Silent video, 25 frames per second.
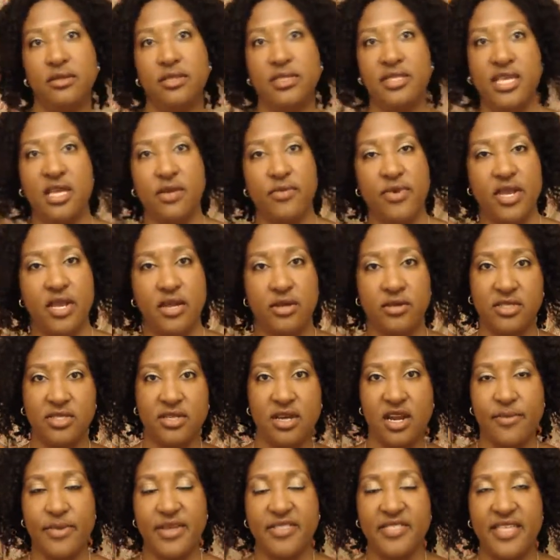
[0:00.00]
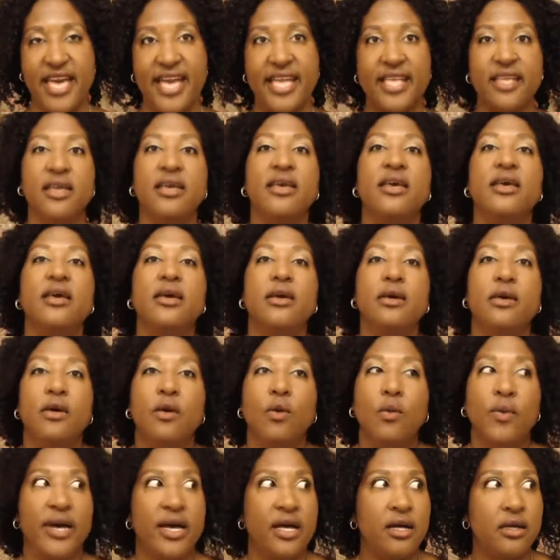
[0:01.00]
There we go. Sorry about that.
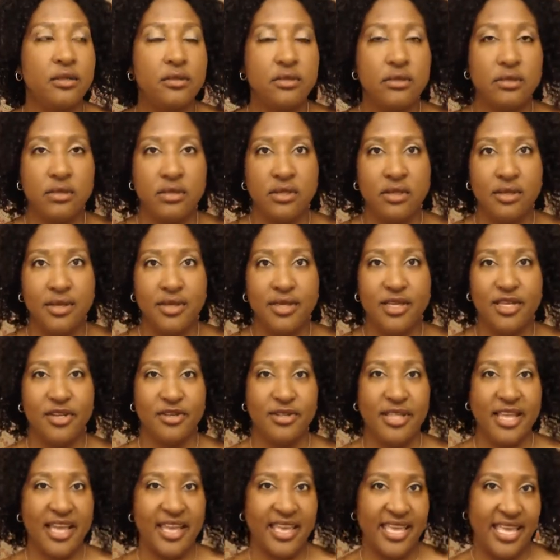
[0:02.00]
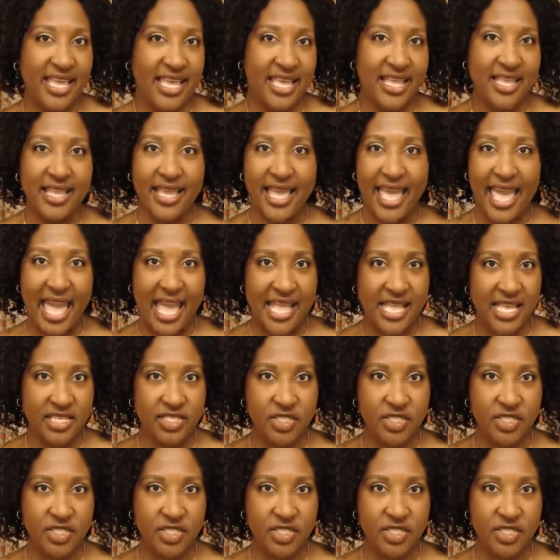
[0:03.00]
Well, you're like a kid in a candy